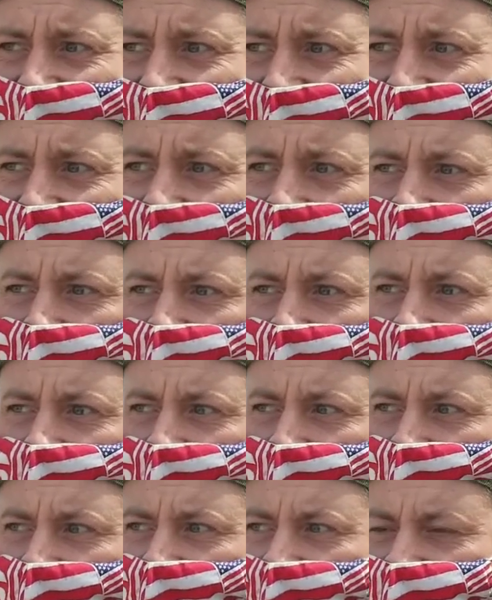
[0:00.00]
And I feel
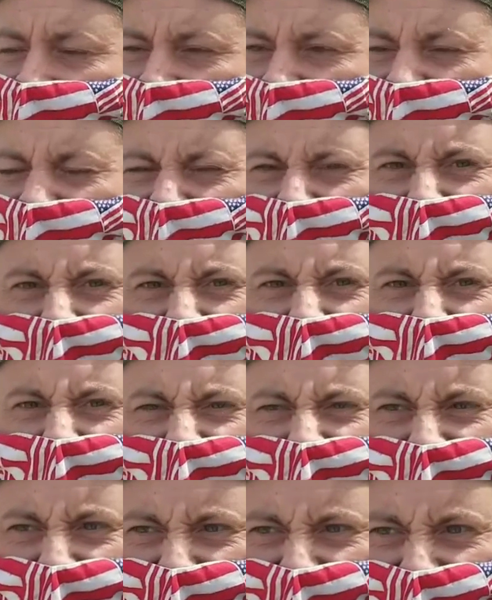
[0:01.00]
like there's kind of a
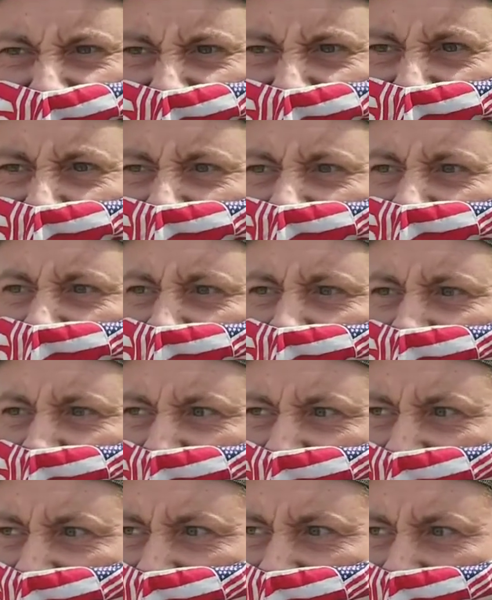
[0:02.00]
collective
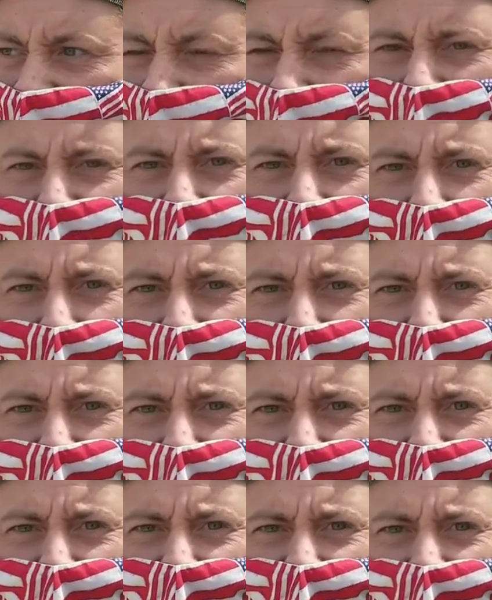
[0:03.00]
uh, regrowth
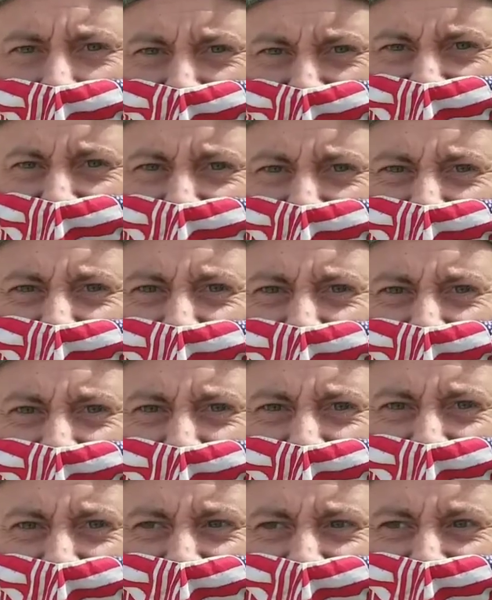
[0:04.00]
to the downtown
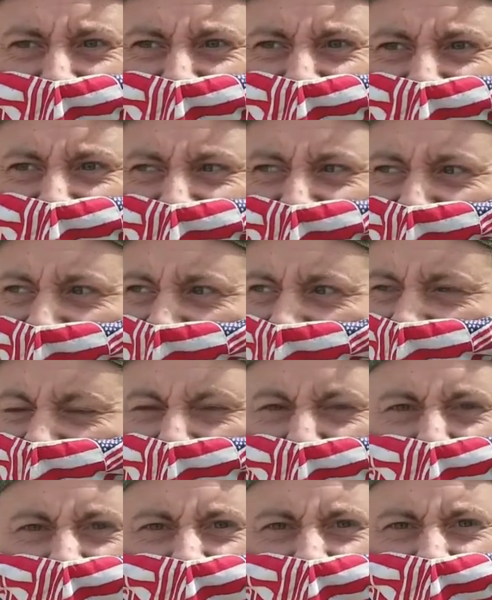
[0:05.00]
area that's kind of
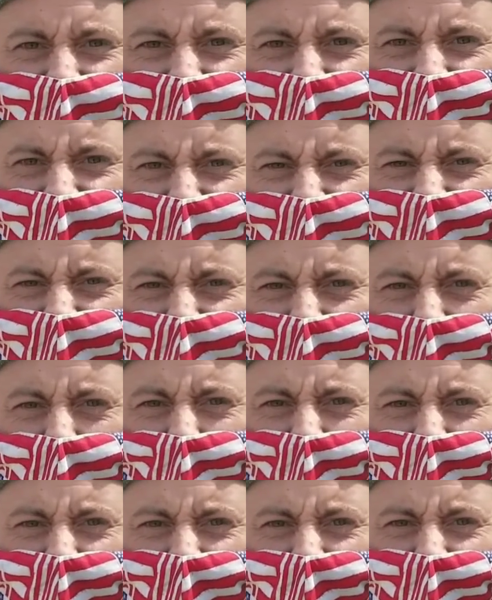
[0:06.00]
catching catching some
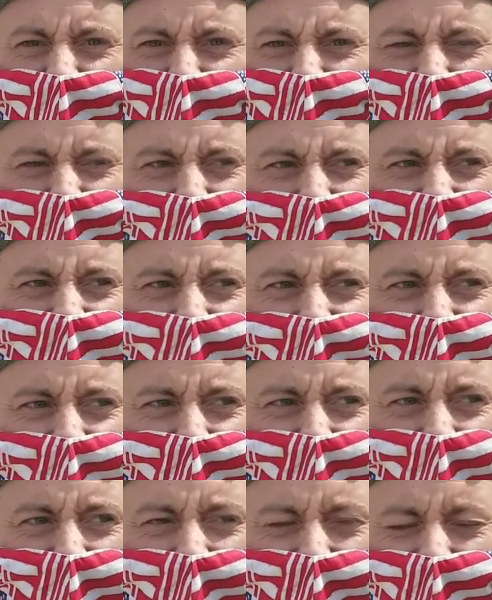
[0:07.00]
wind rays recently.
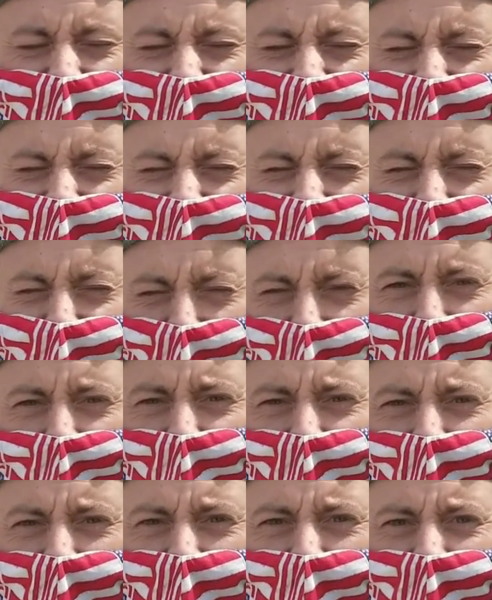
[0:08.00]
So it's it's
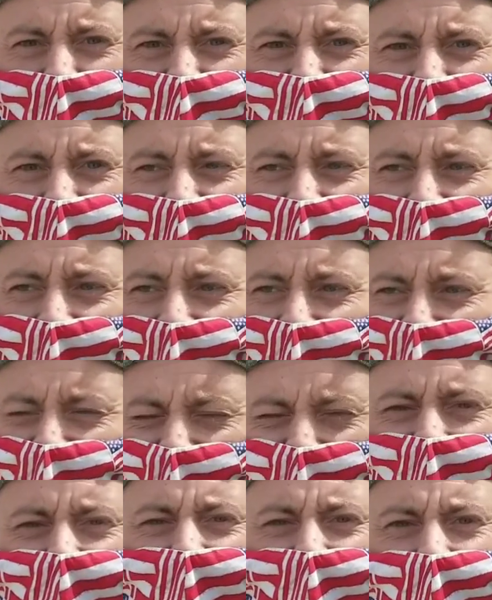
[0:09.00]
really cool to see, and I
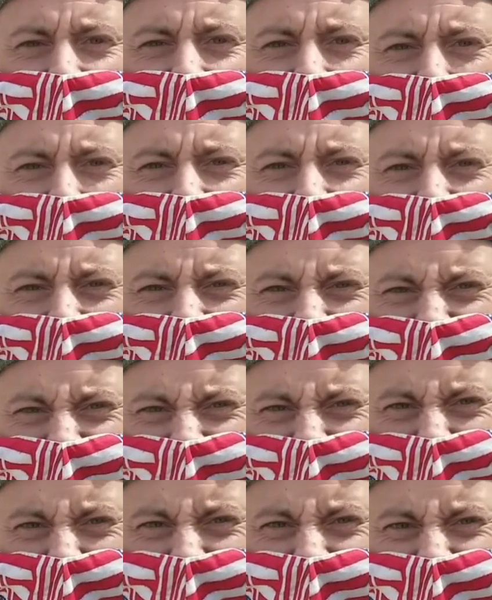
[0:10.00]
think it's on the up and up. So that's
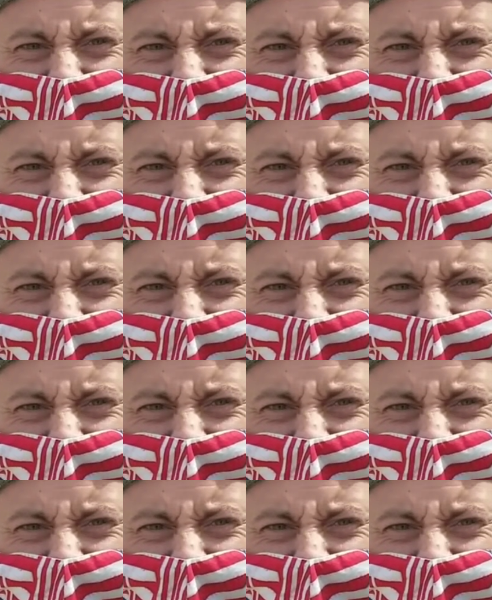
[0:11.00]
why.